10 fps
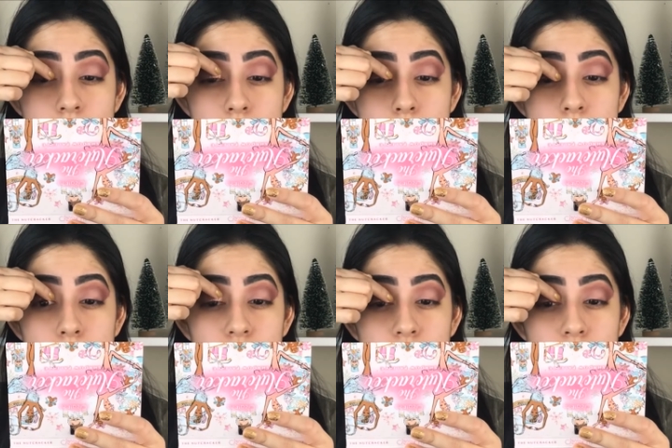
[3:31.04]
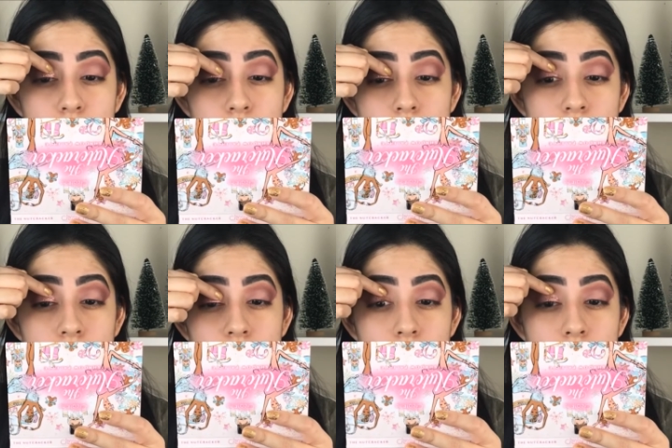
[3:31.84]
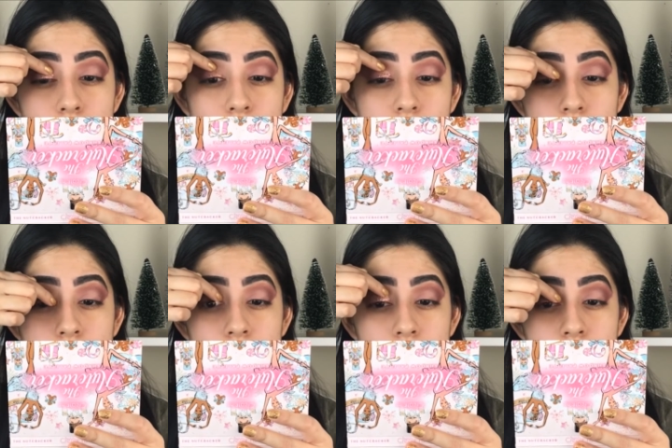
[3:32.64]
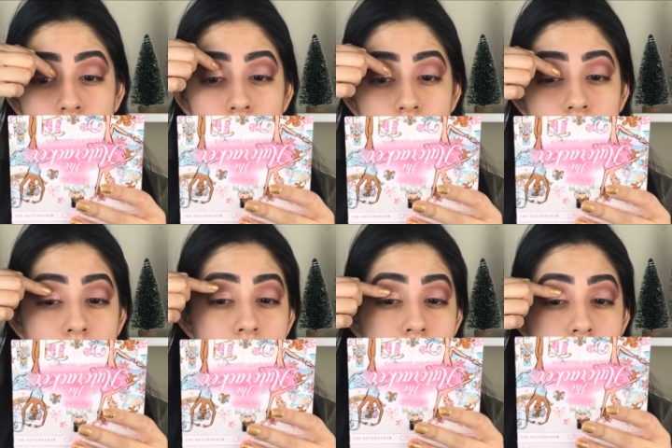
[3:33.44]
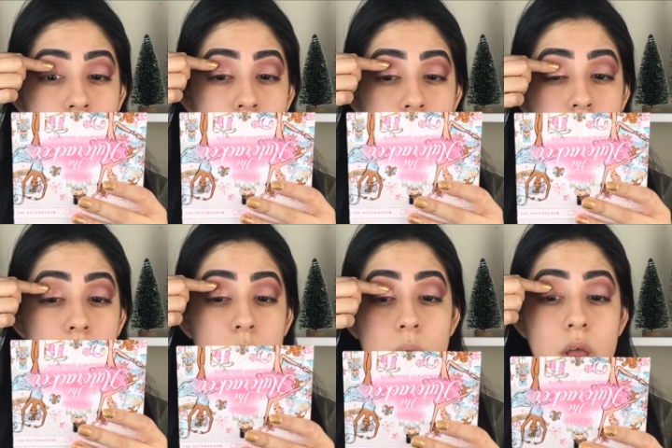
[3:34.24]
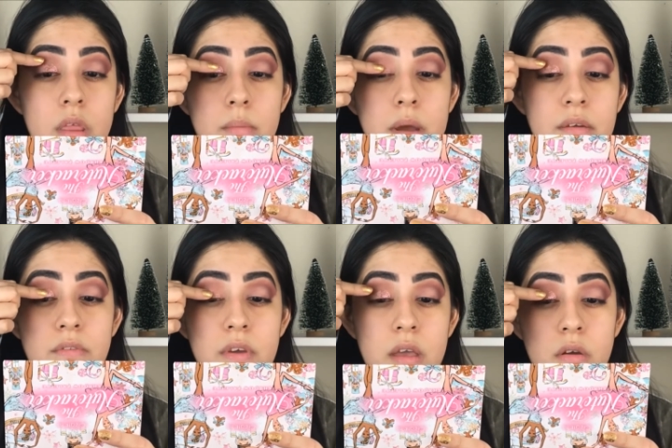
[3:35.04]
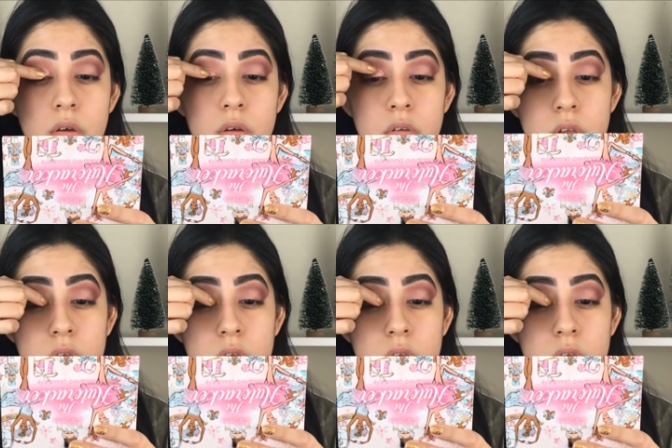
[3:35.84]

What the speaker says: but I'm just going to apply this with my fingers,